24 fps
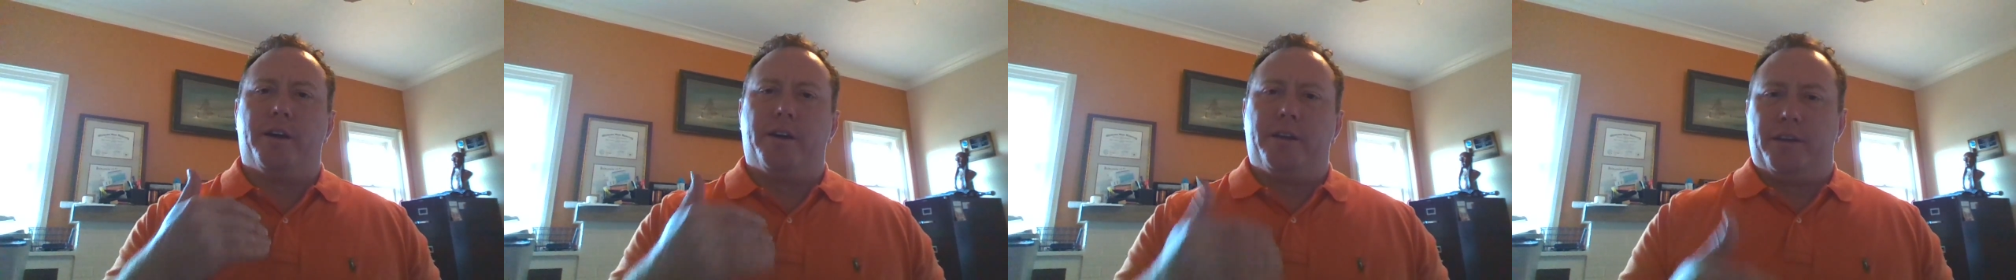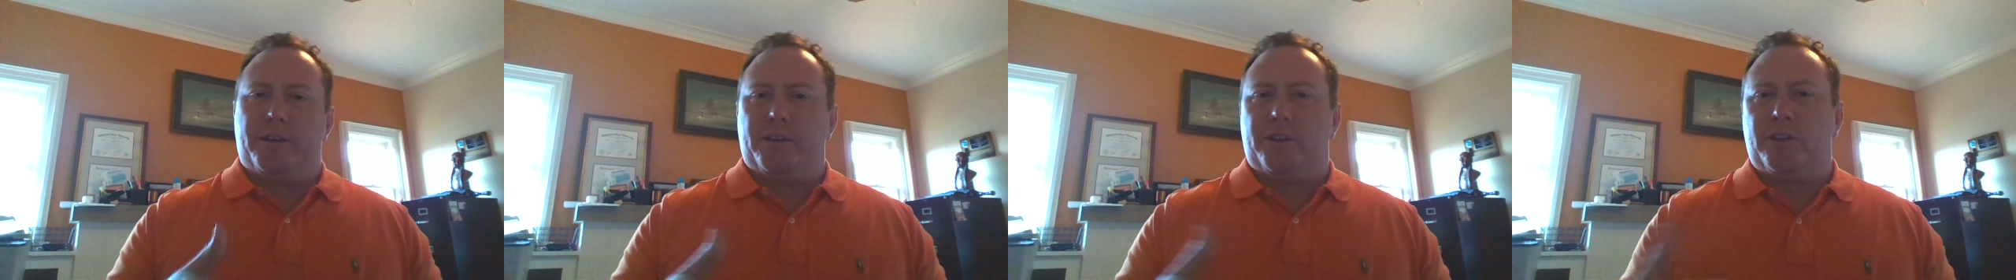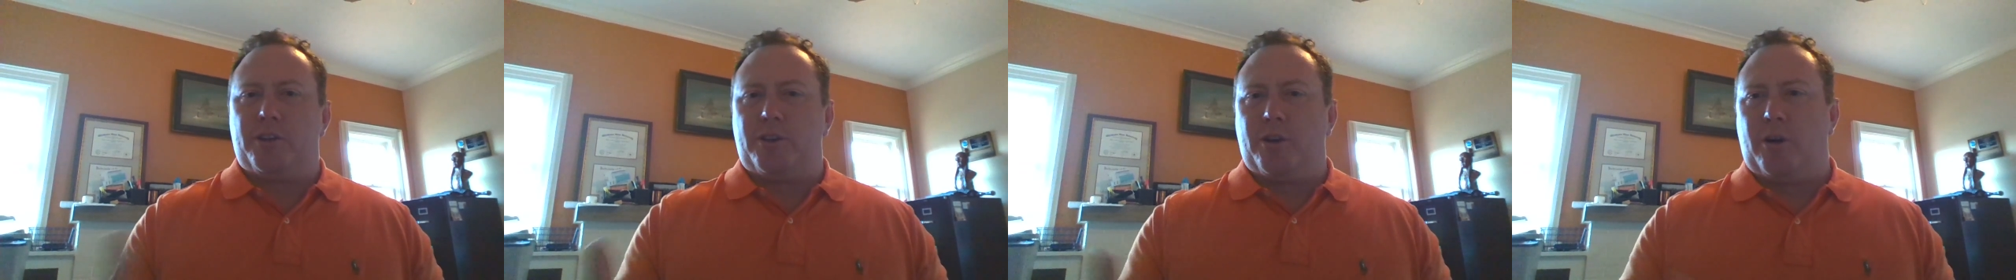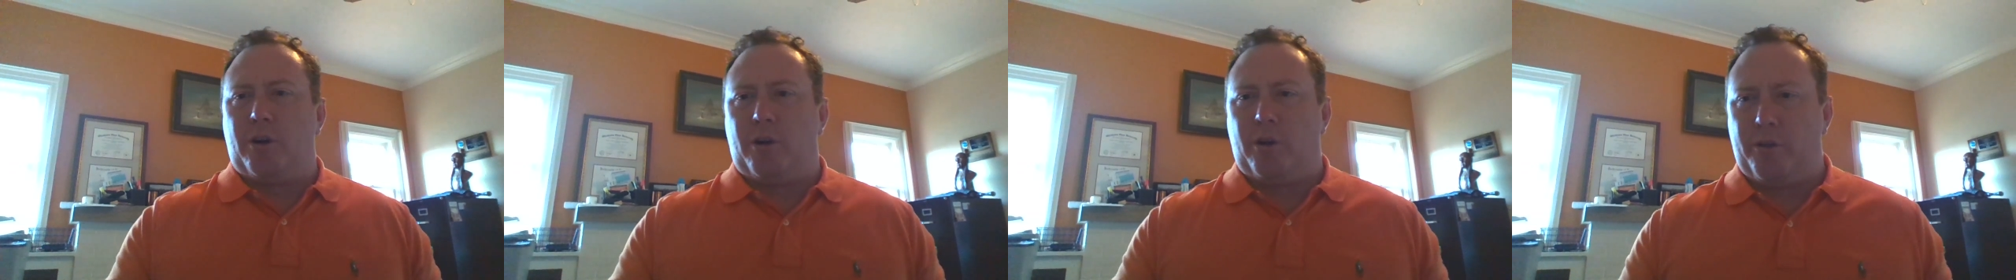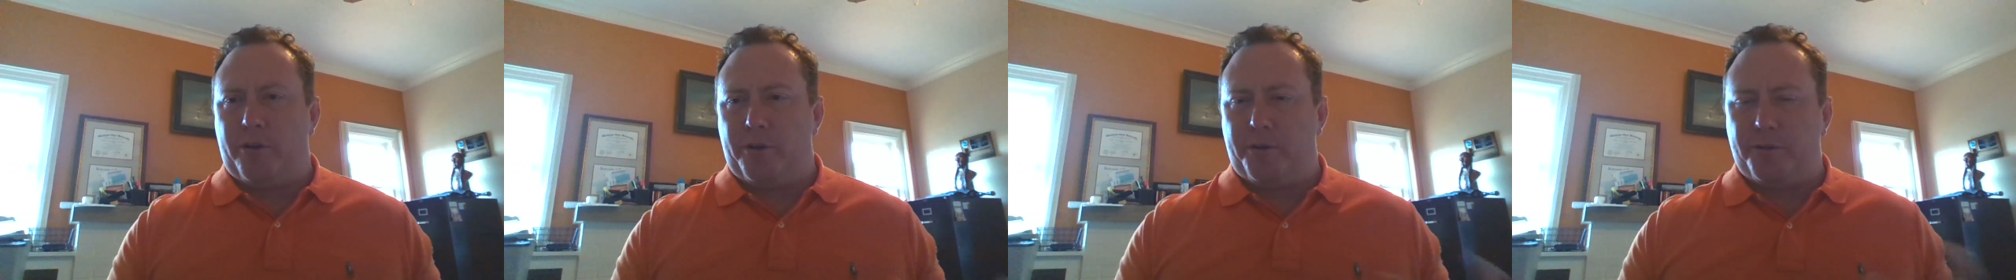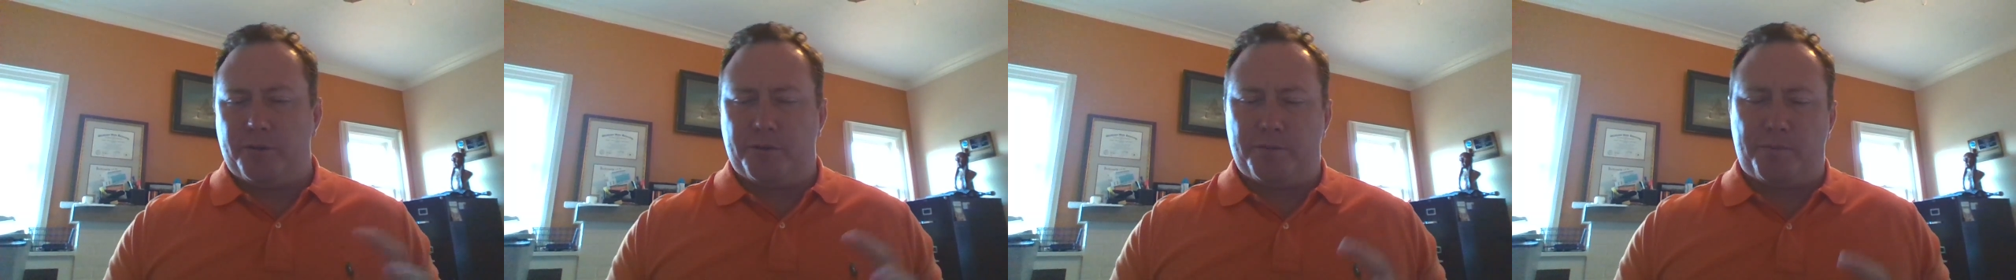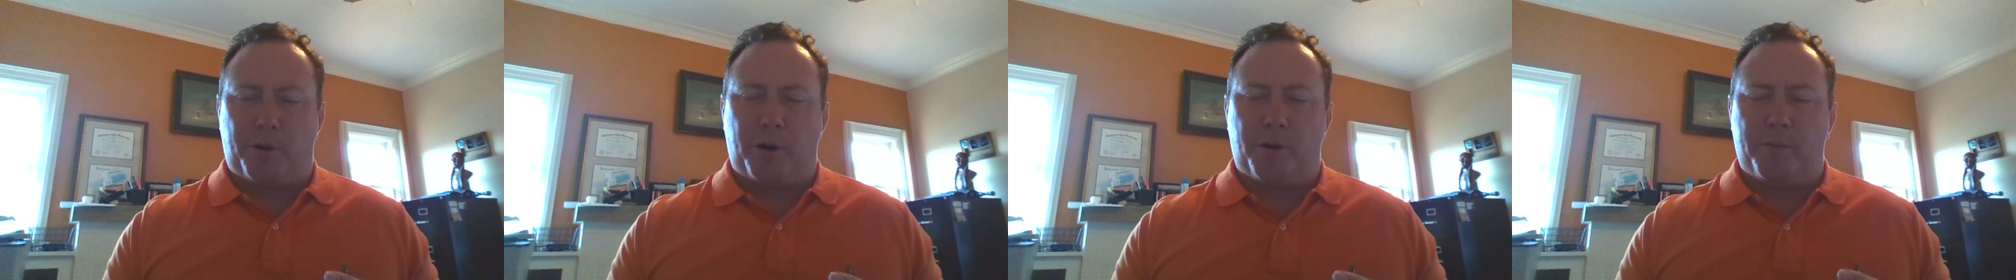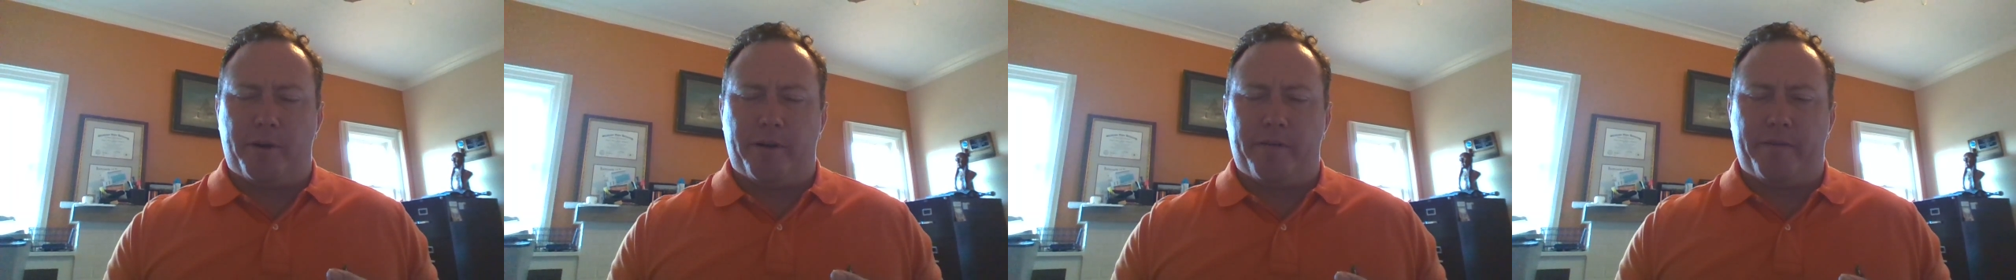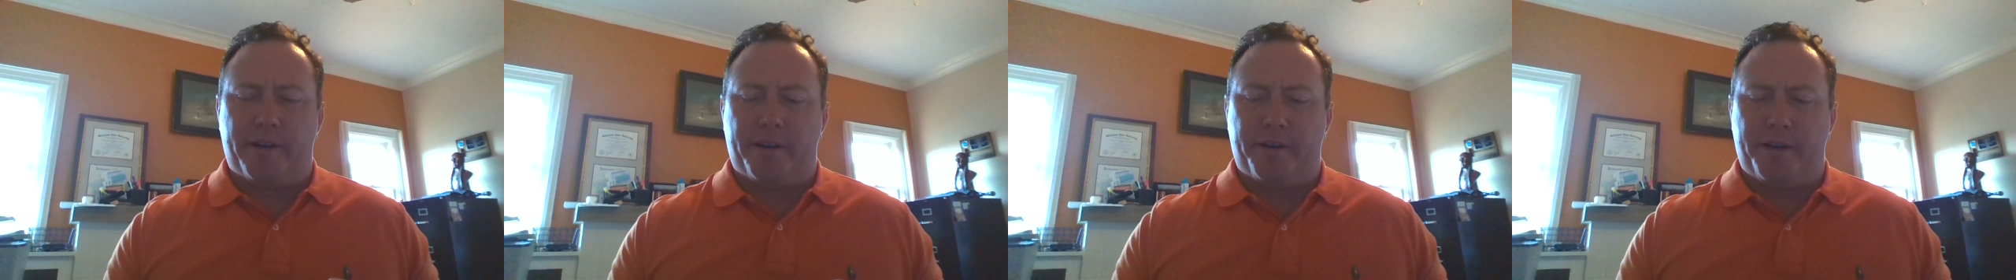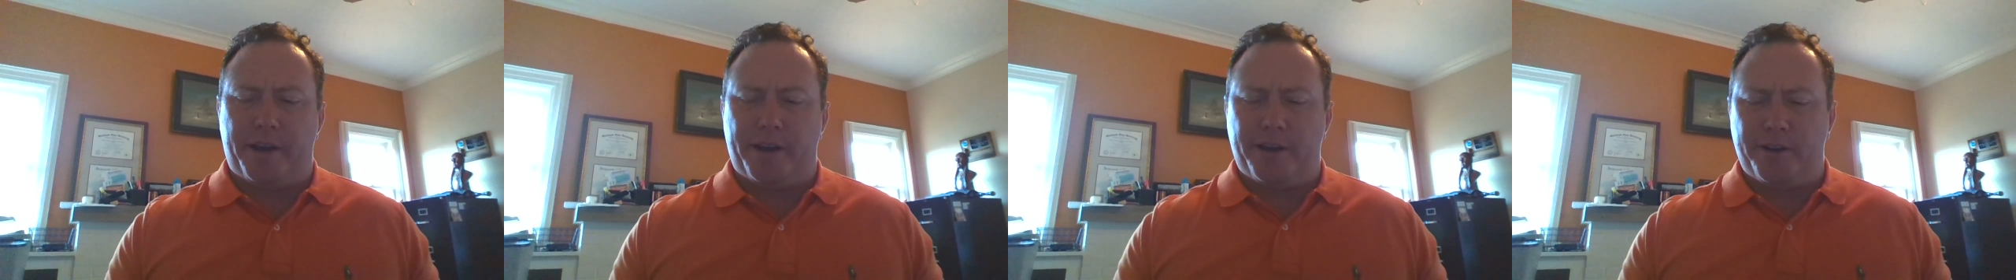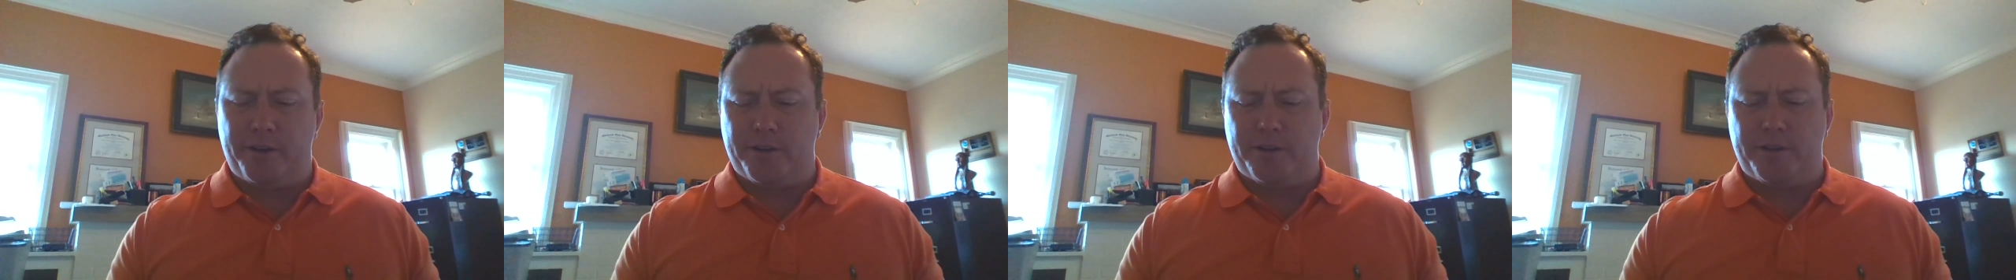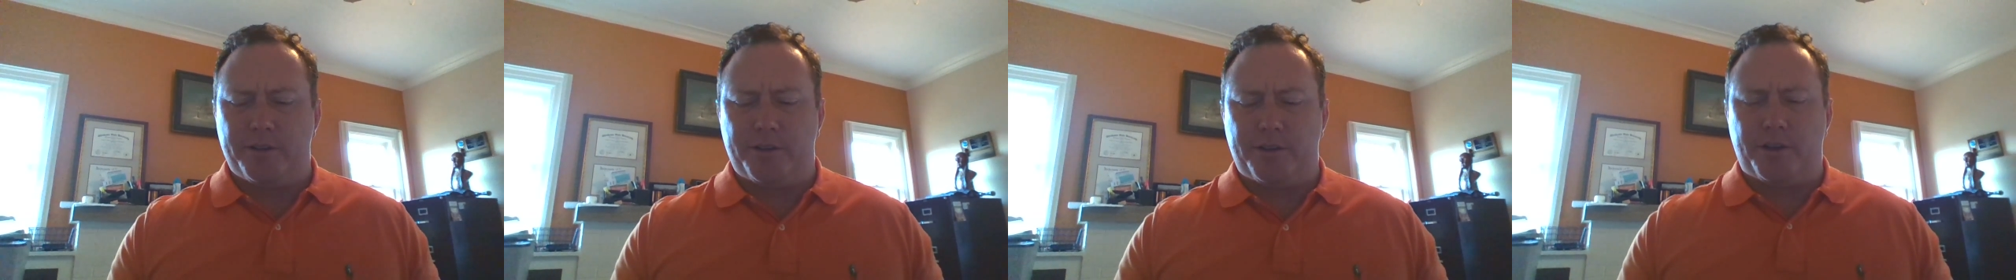uninstall those permanent
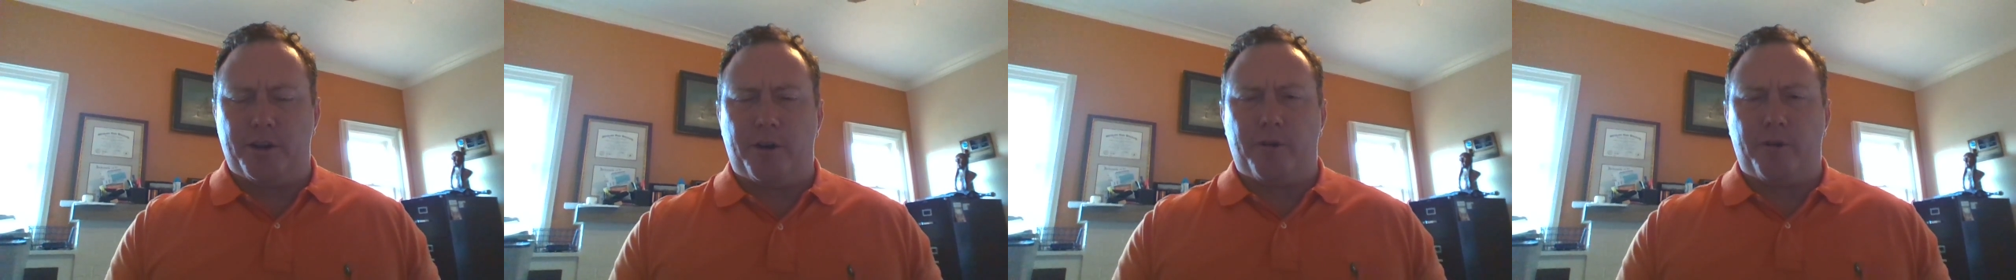foundations.